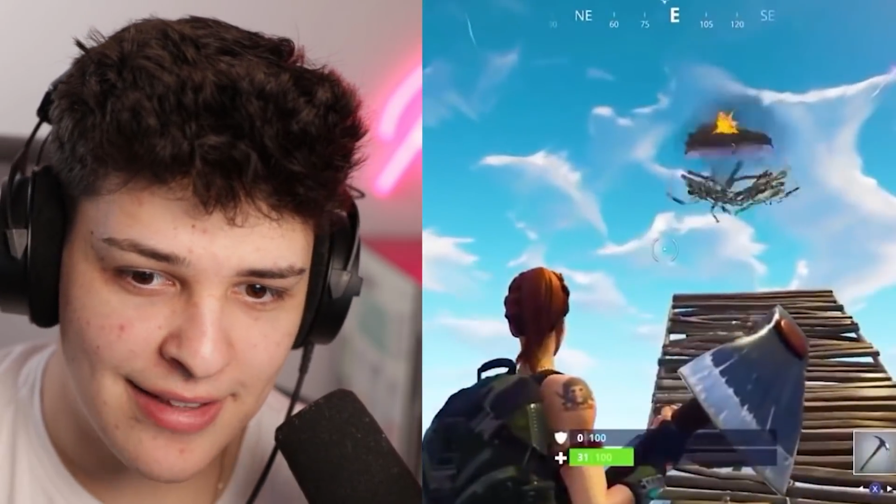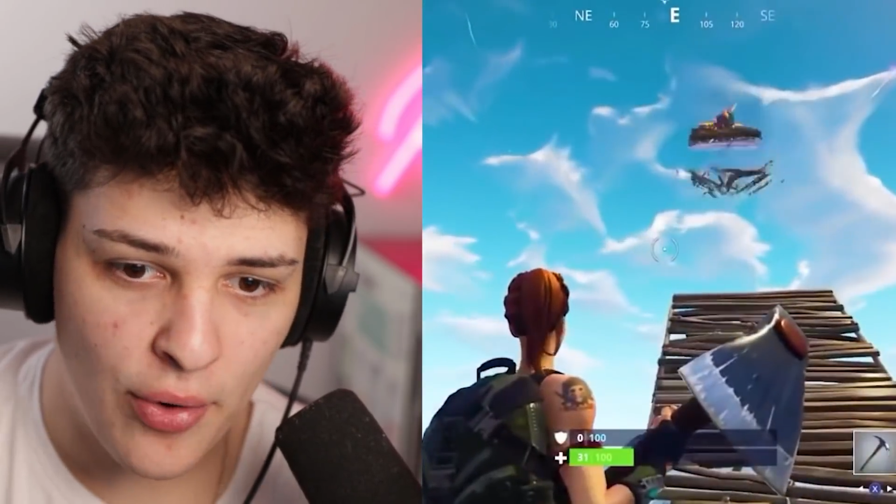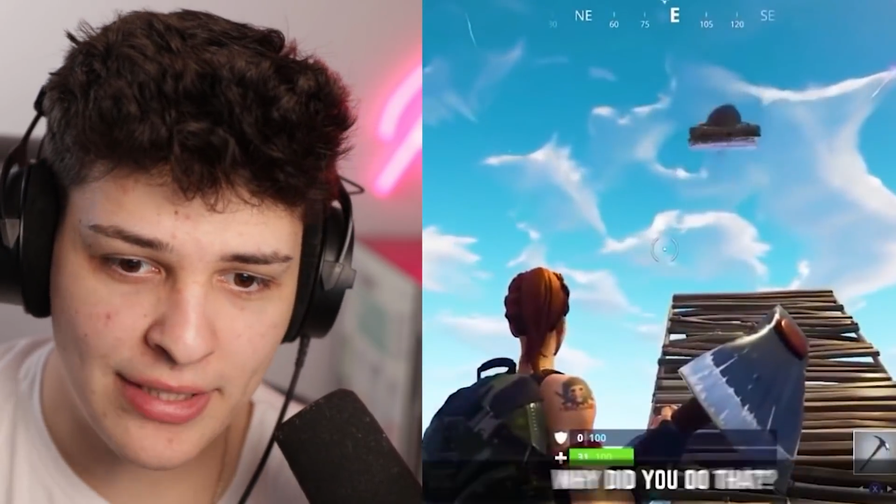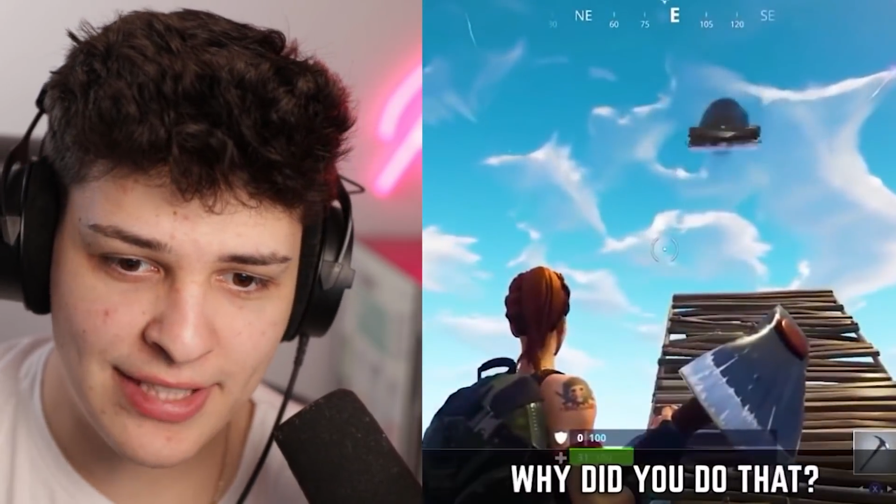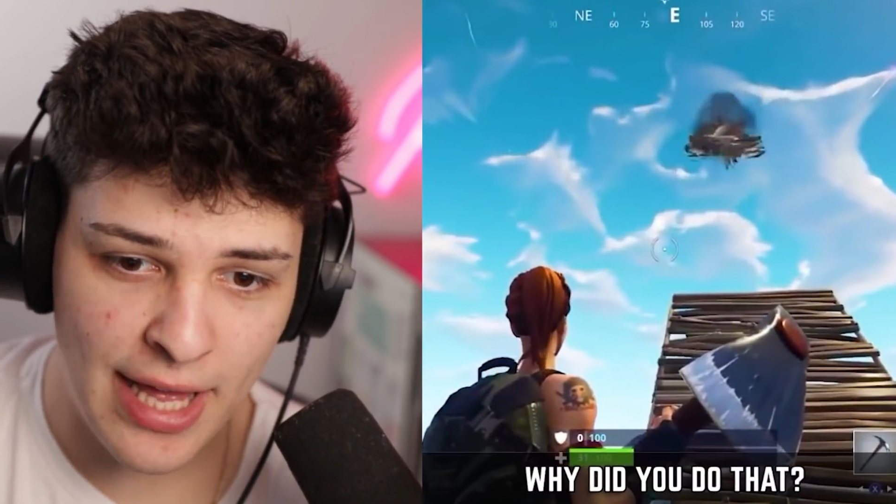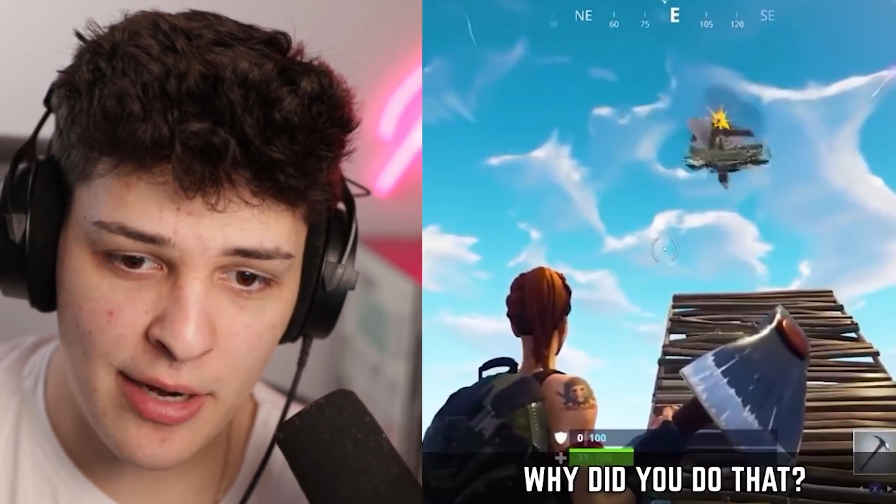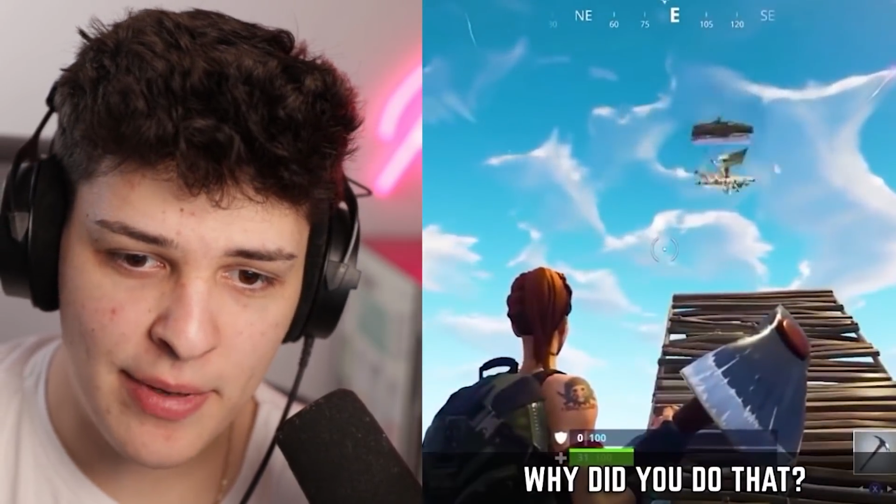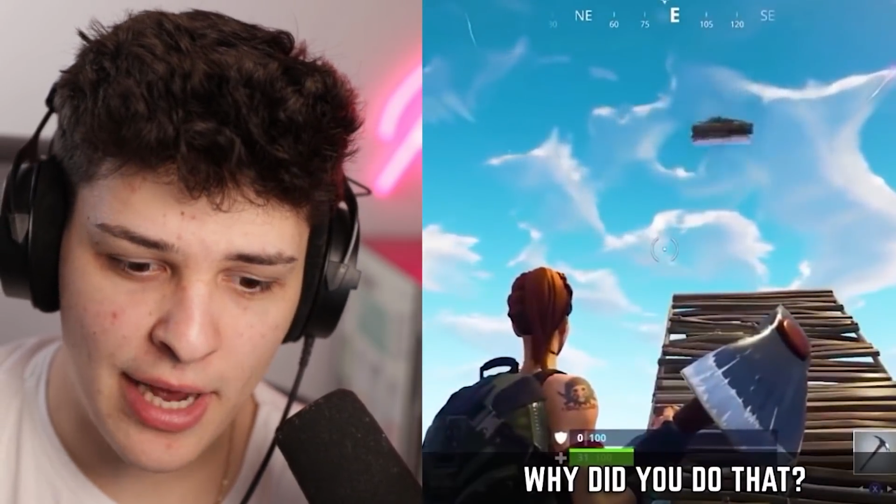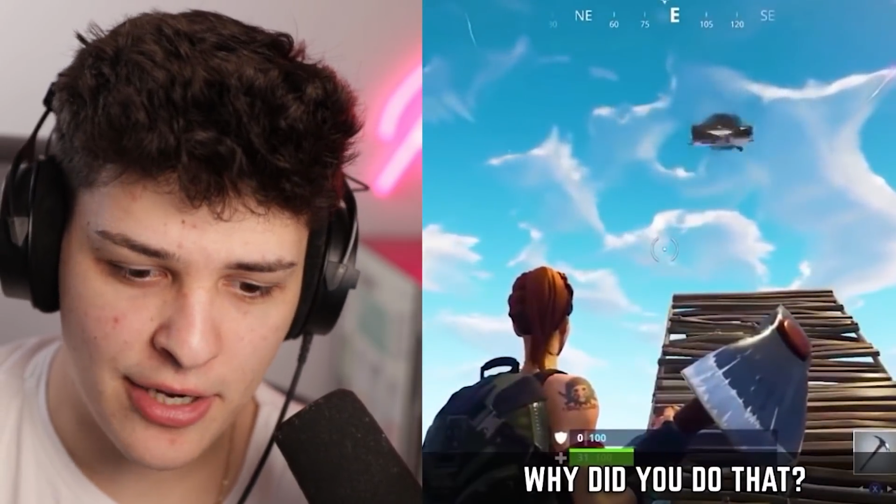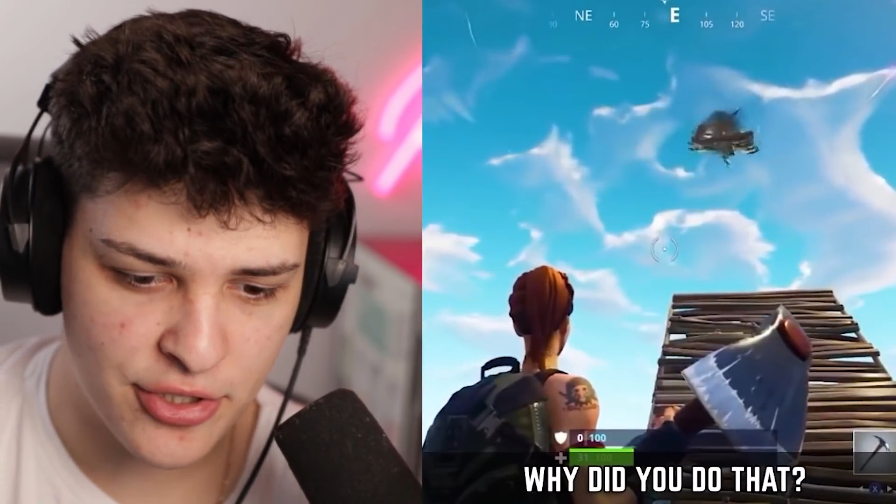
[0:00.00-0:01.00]
Oh, that's the
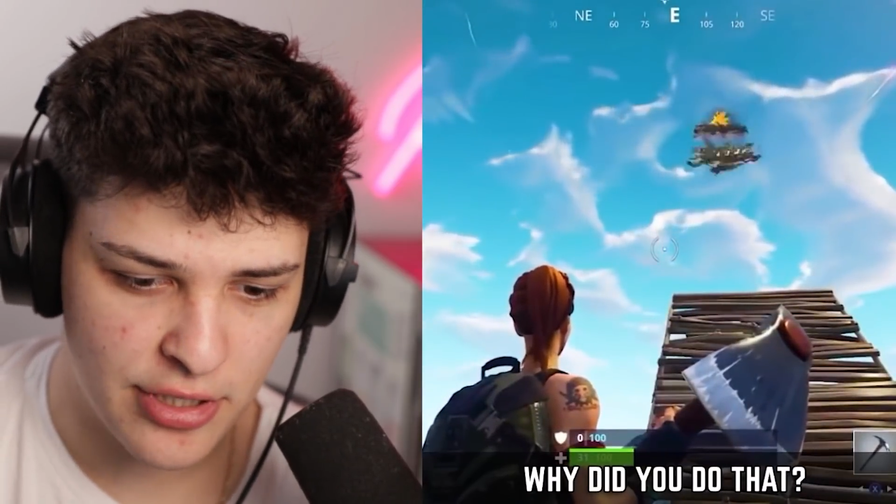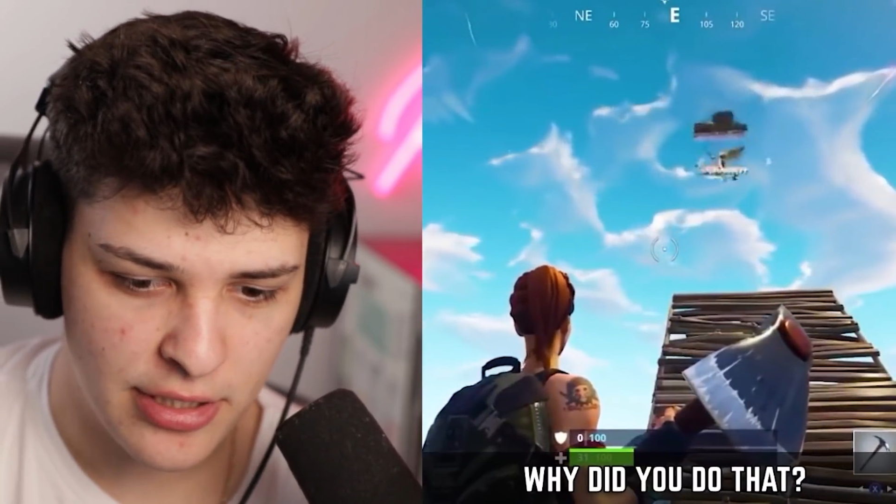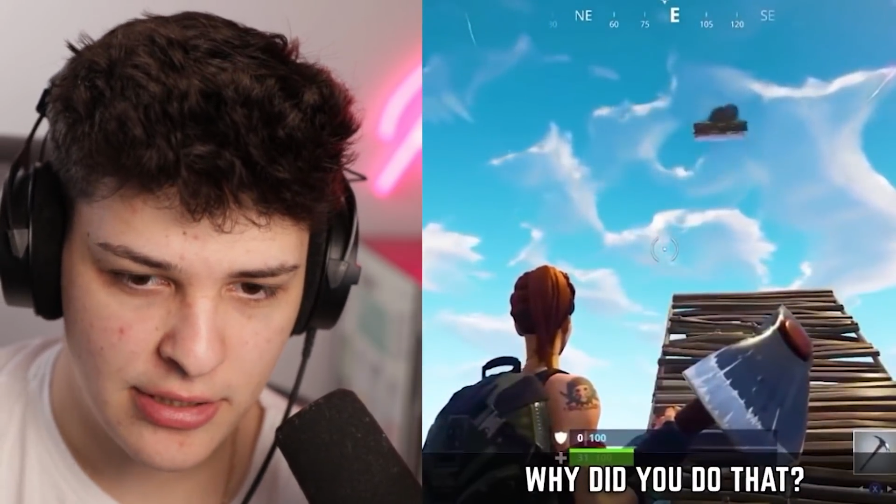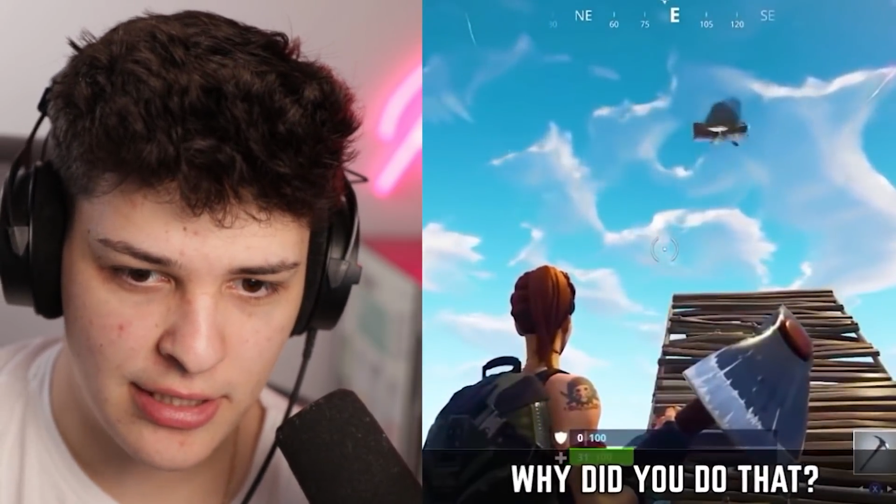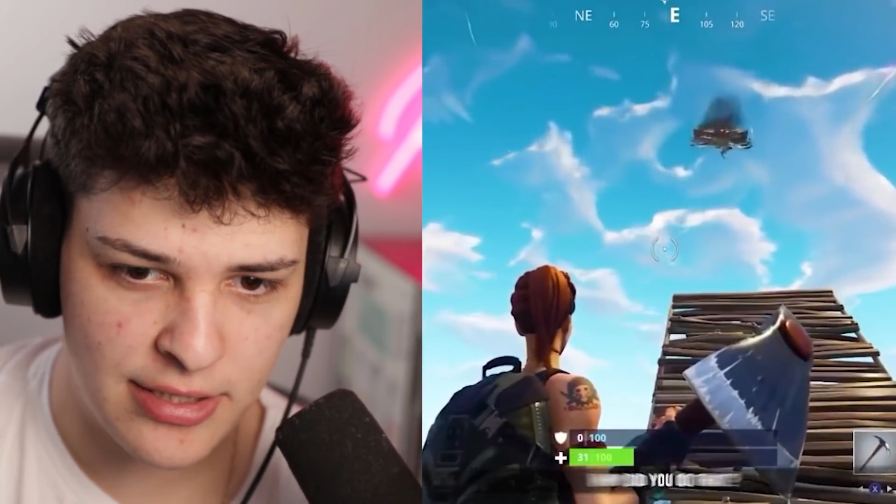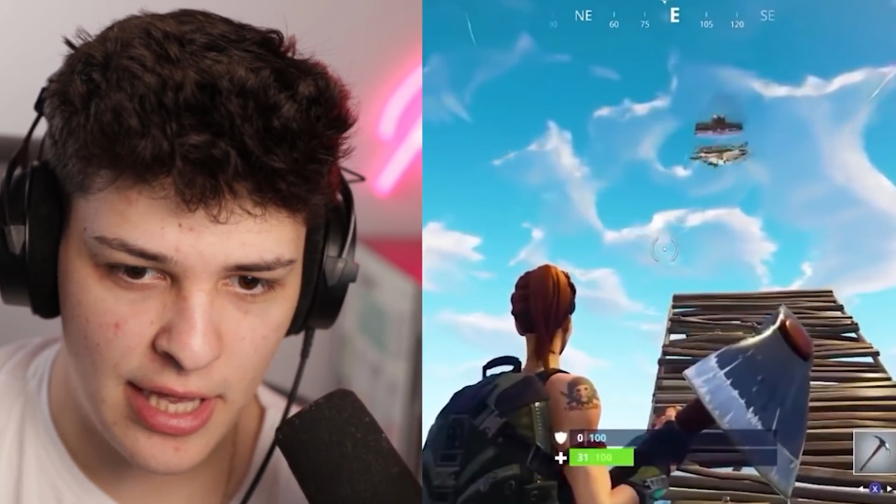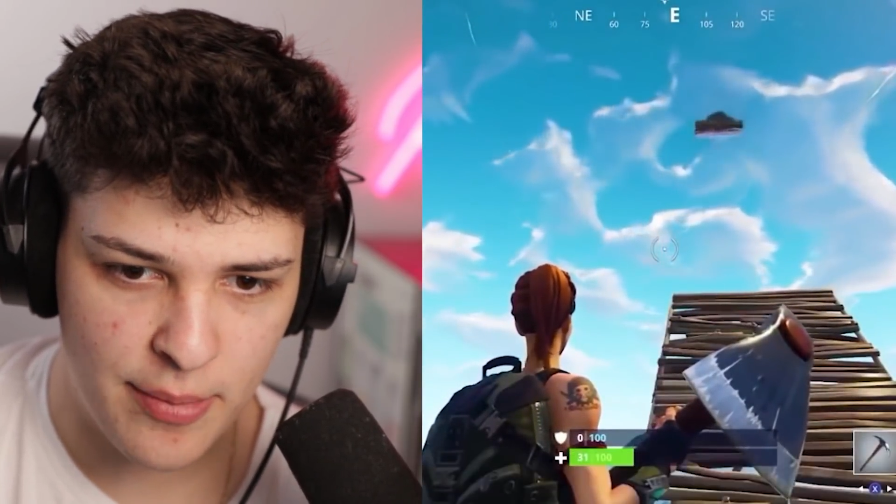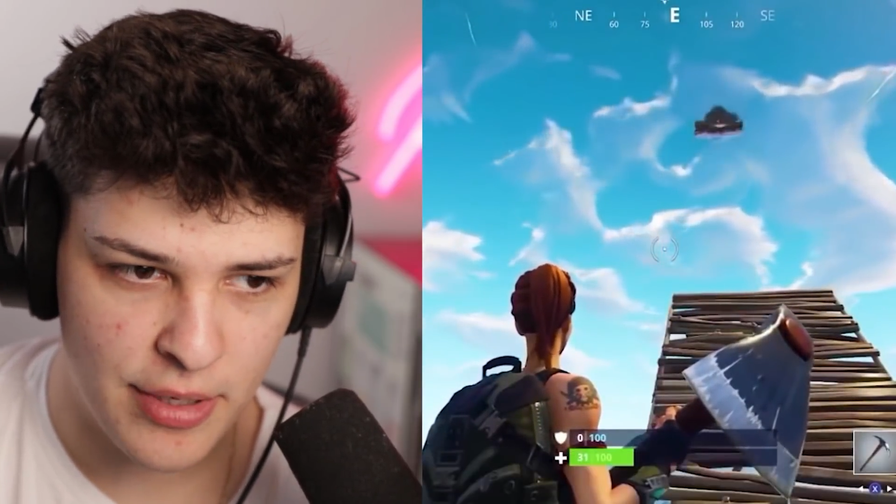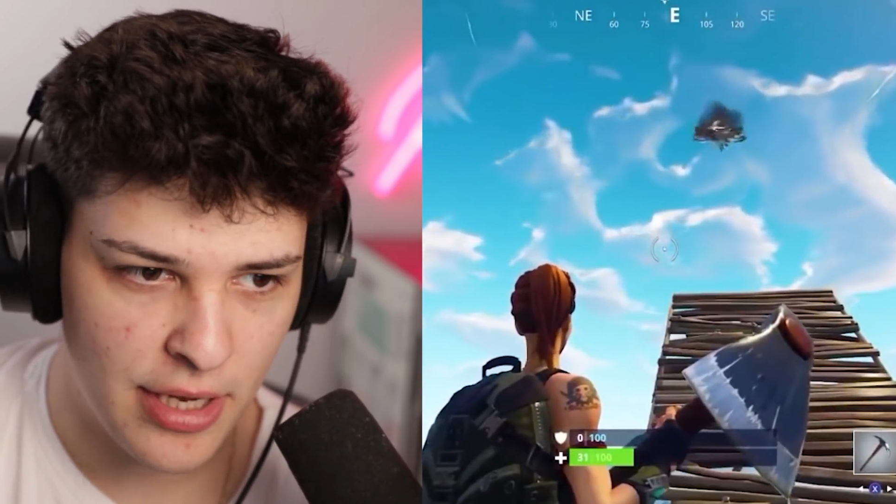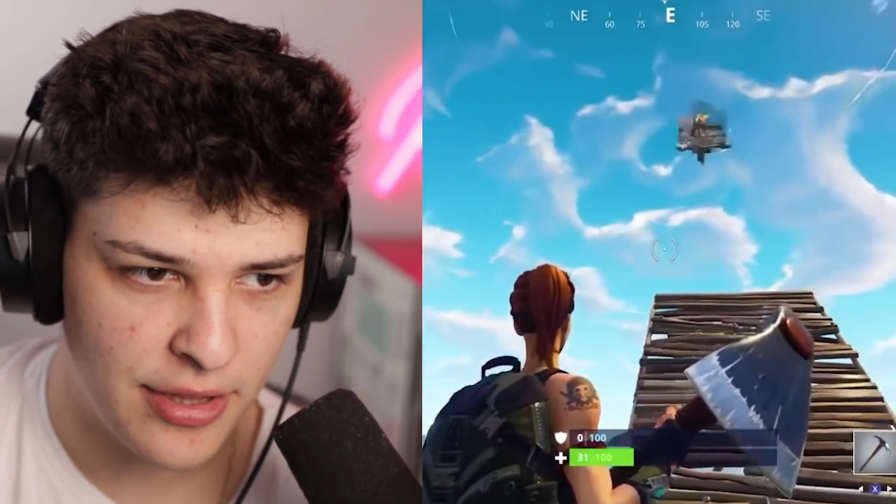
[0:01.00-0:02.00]
enemy, actually. That's the enemy,